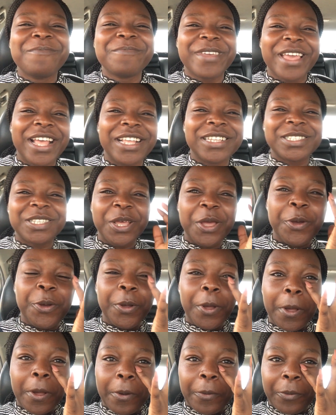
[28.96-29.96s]
um yeah
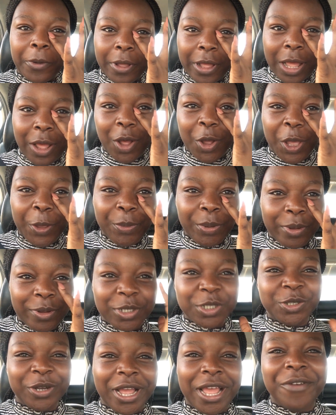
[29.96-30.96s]
so Obi
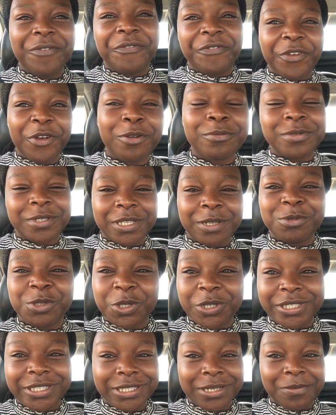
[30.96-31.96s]
will try and film
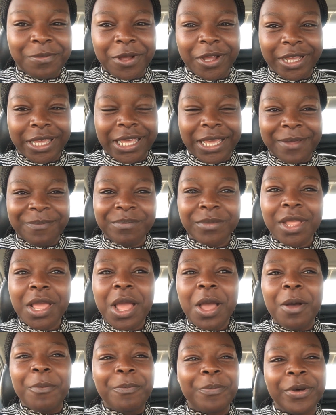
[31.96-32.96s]
some shots in the market
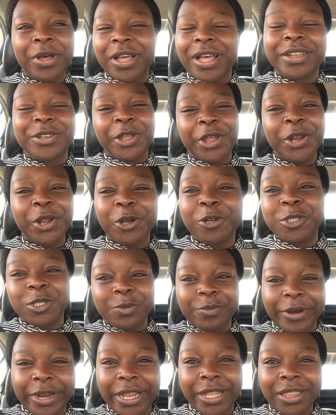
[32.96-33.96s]
but don't
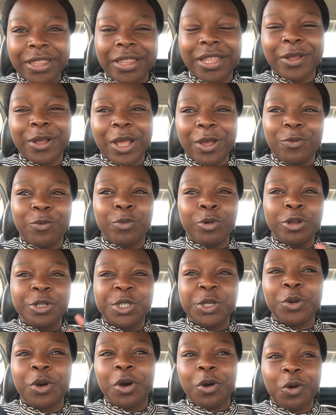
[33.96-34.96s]
hold your breath
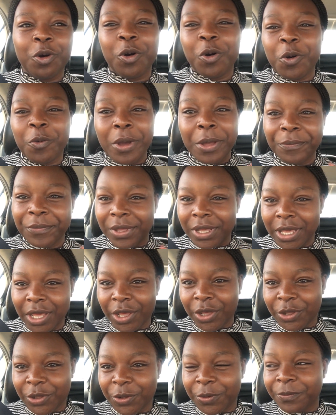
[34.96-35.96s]
we'll do a haul when we
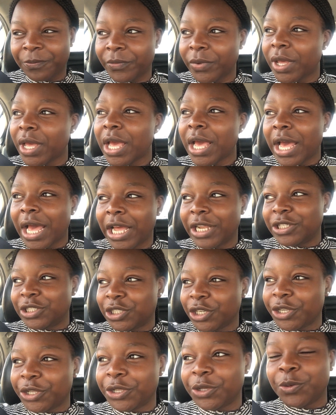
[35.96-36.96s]
get home
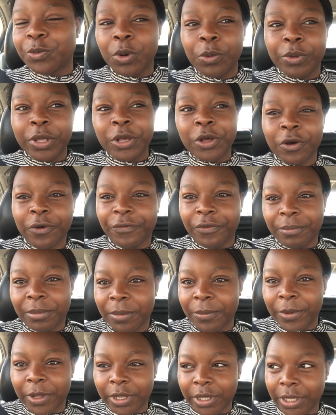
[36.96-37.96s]
and show you what we got
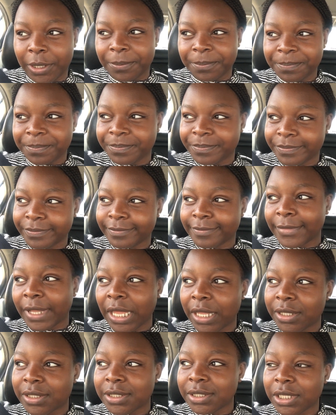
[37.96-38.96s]
from the market
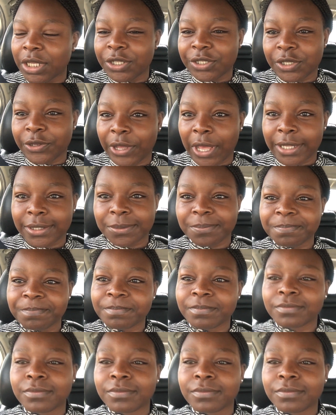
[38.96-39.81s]
see you soon guys